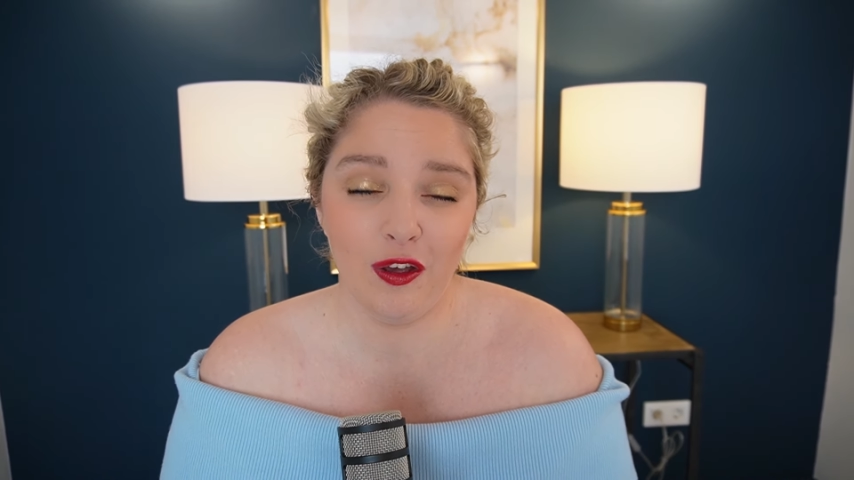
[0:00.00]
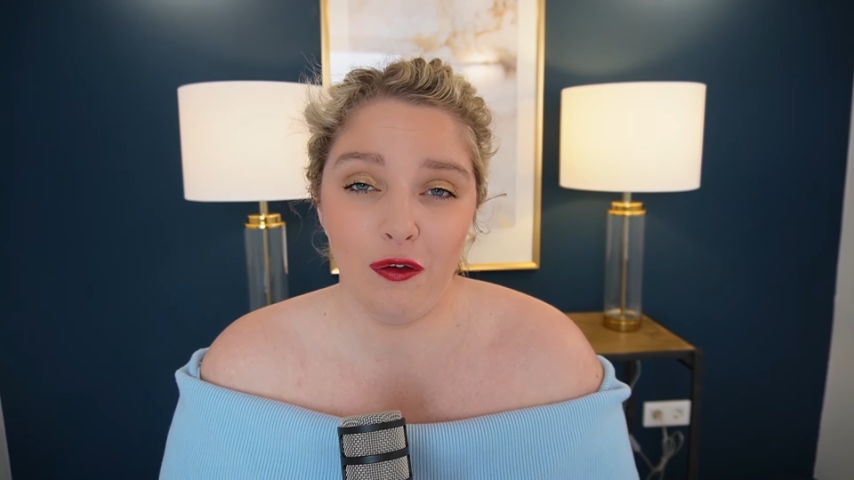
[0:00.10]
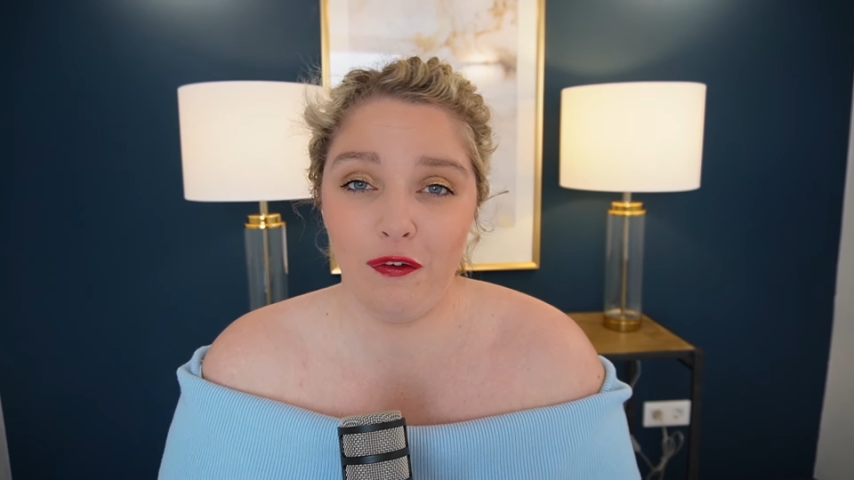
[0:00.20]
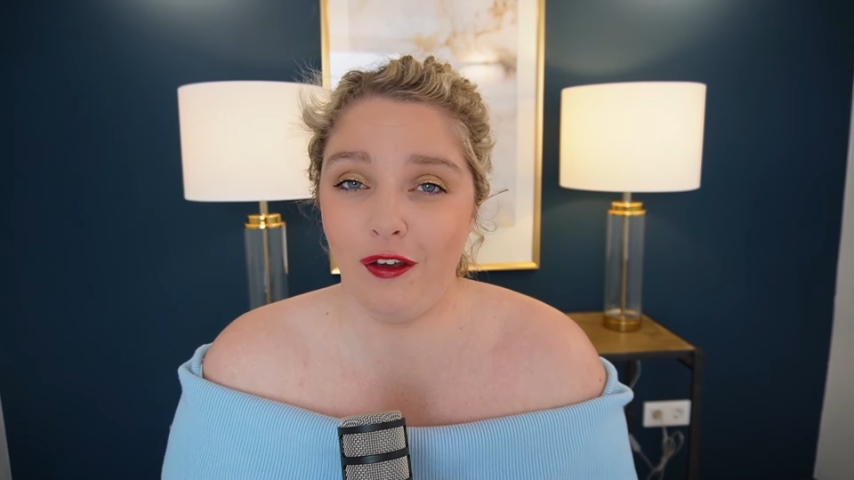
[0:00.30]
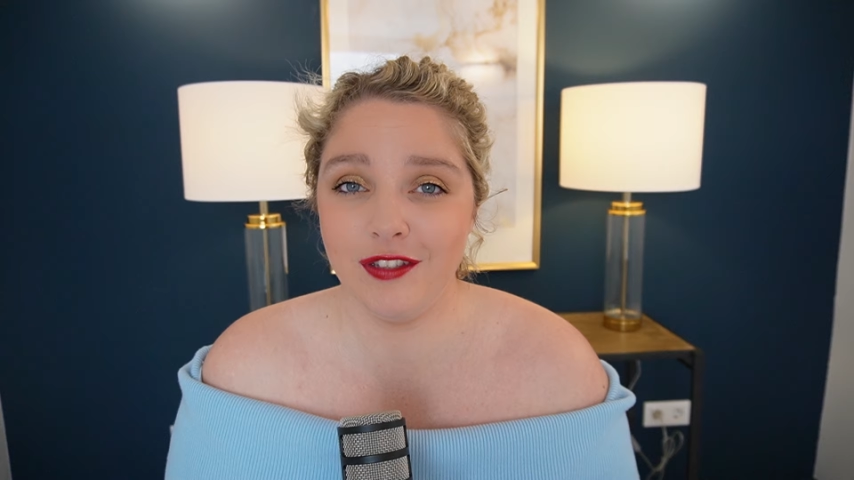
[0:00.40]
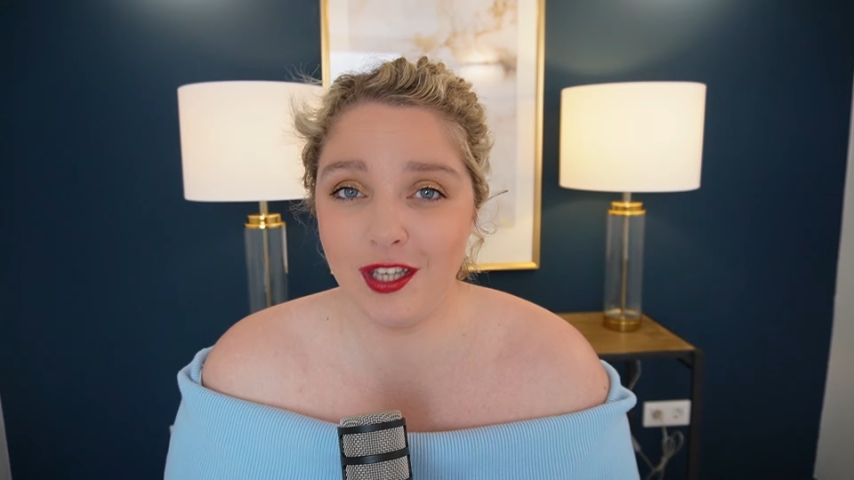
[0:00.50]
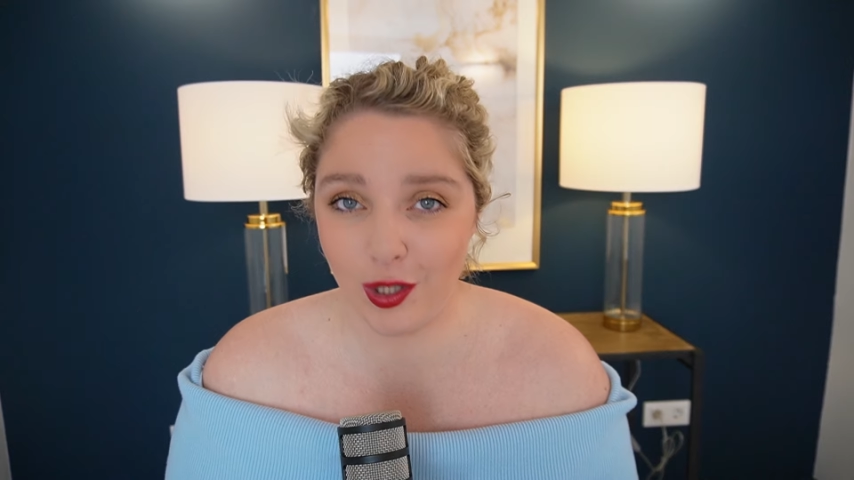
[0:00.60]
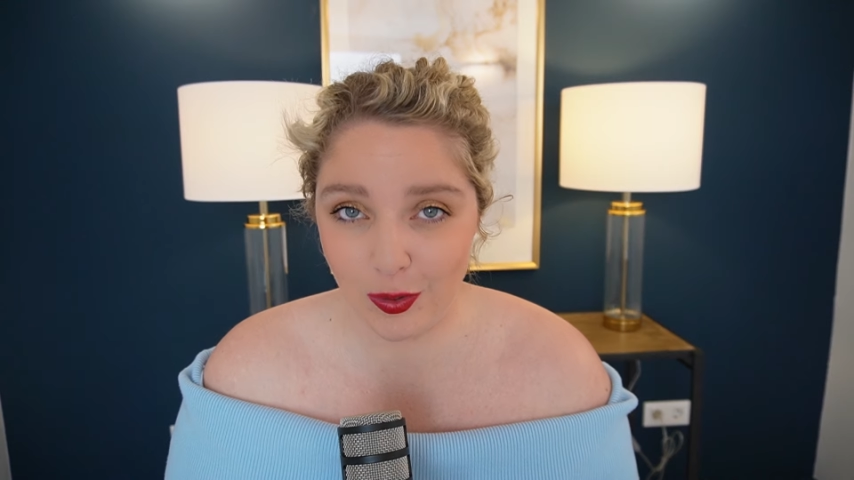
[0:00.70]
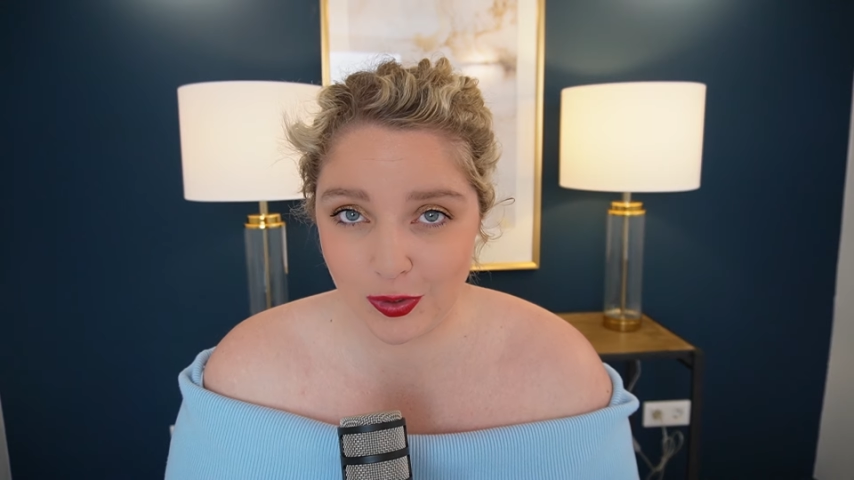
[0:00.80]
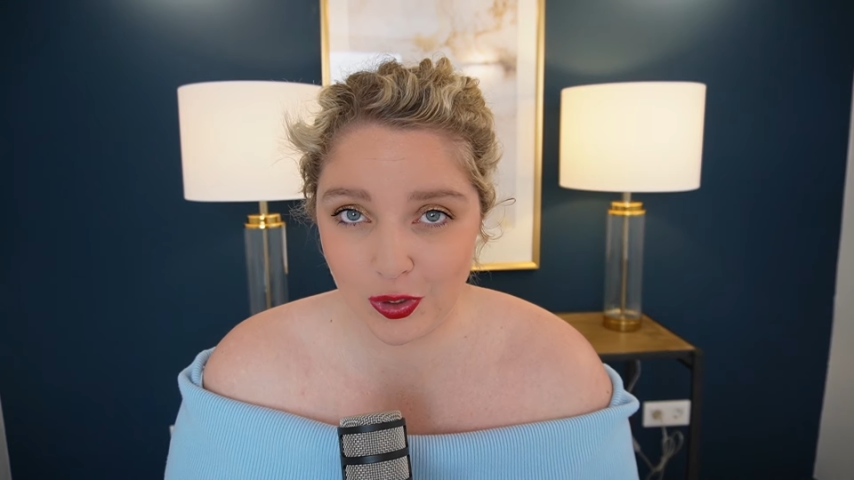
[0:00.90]
fifty
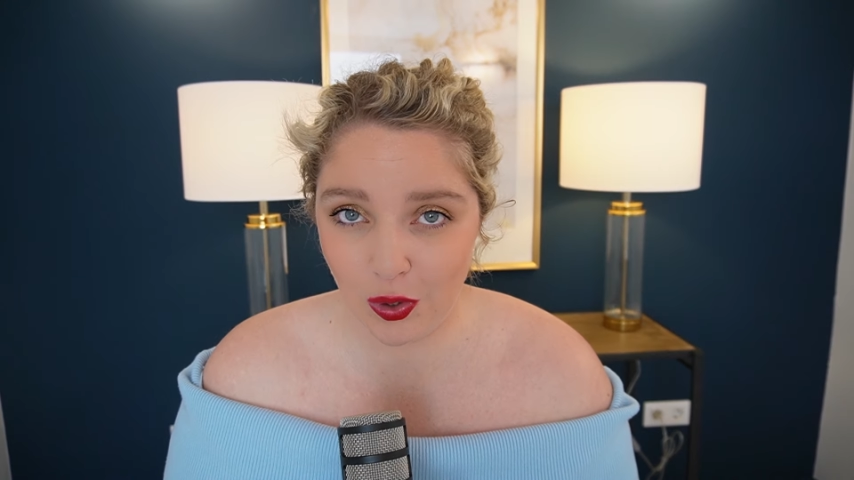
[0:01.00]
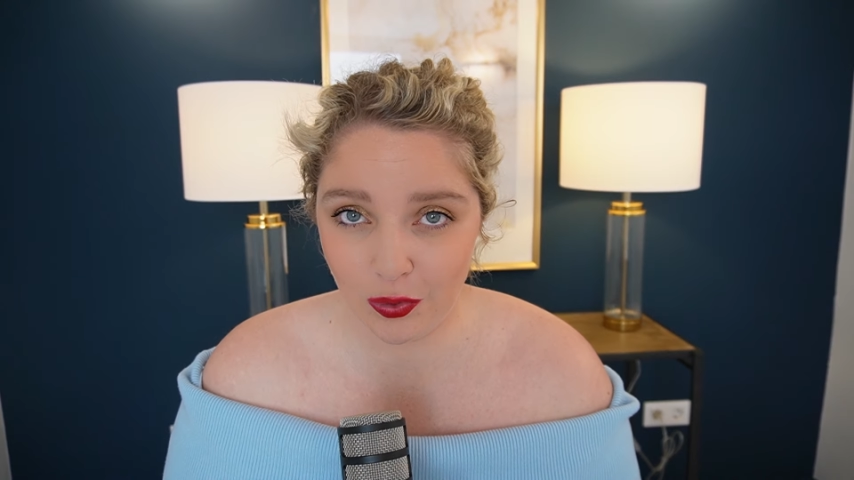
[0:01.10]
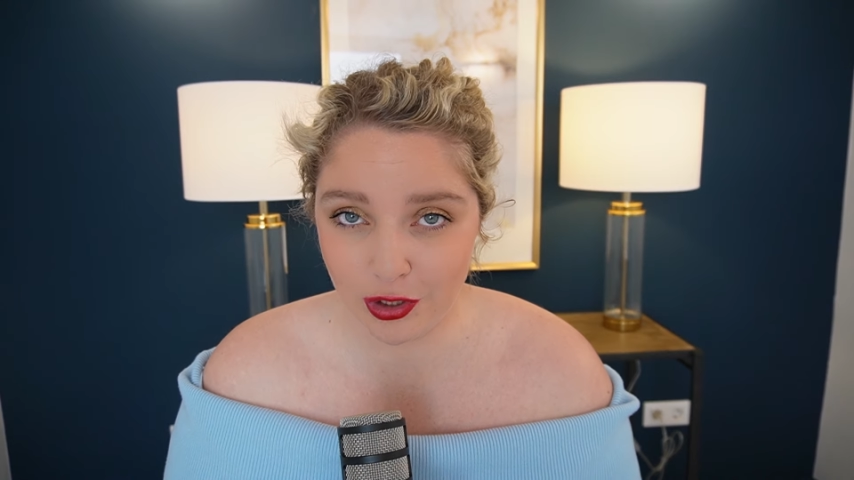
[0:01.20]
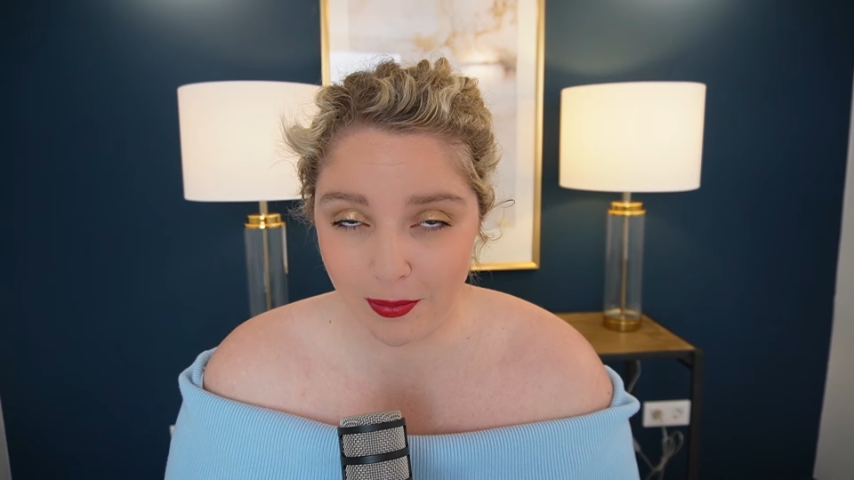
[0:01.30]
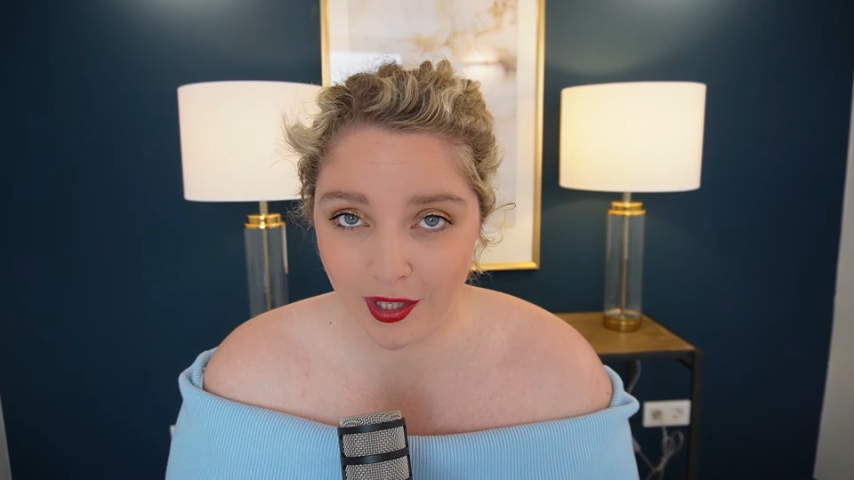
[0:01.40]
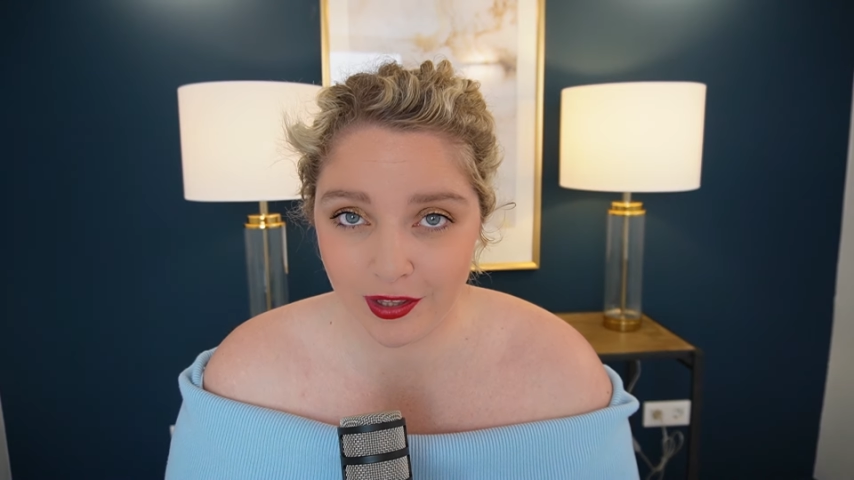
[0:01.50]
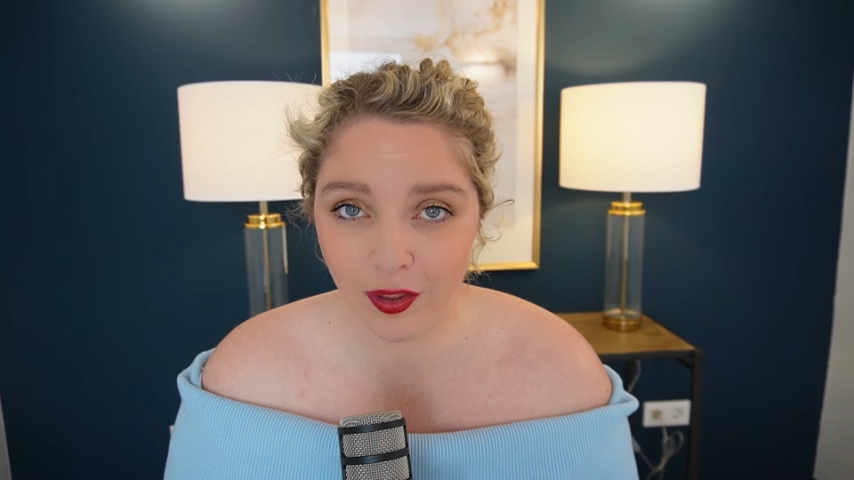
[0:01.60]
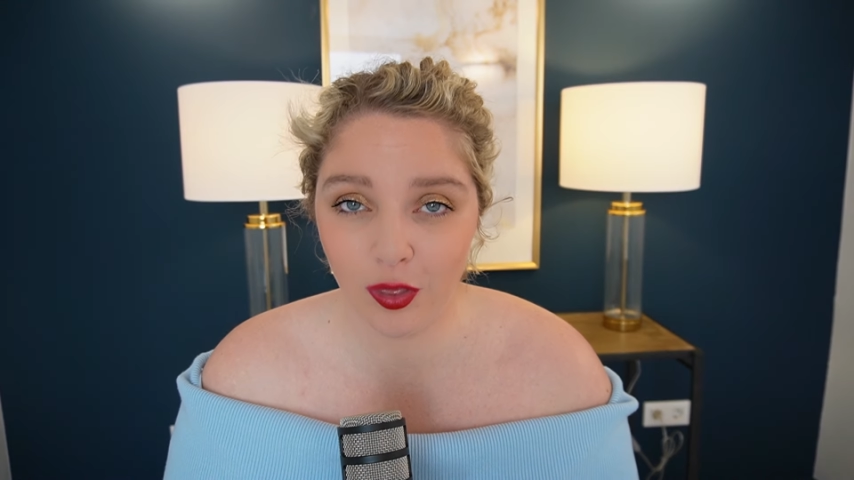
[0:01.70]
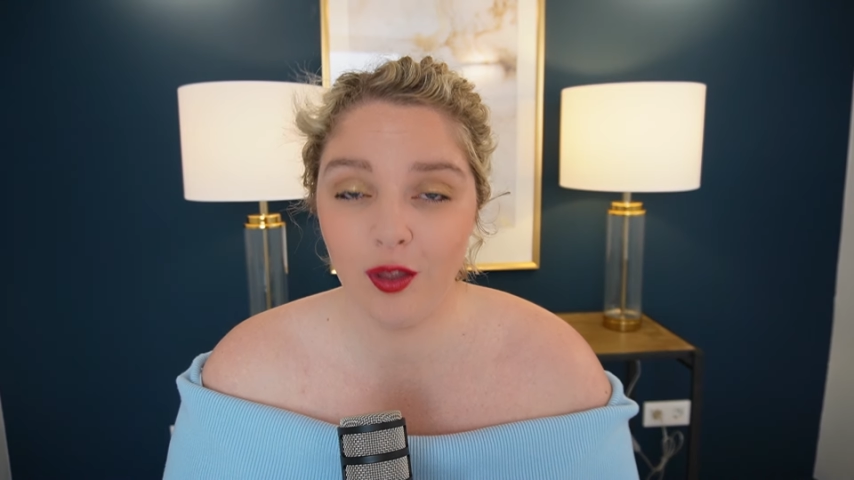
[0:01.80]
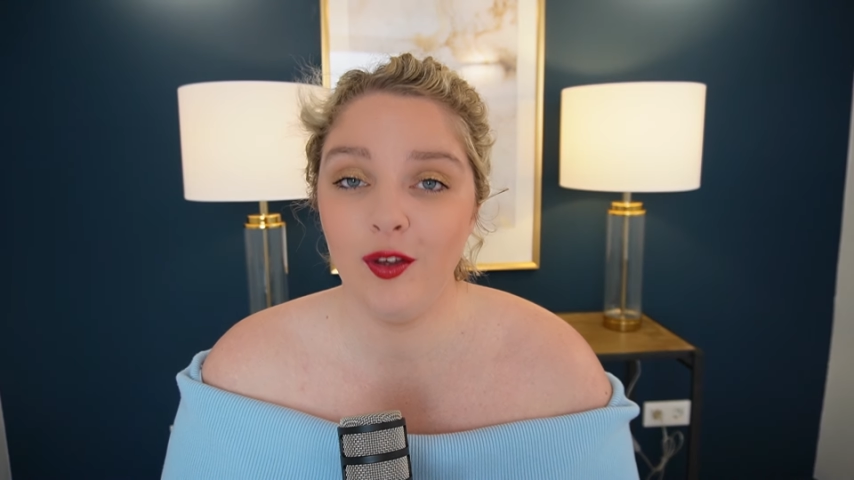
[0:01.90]
thousand dollars a month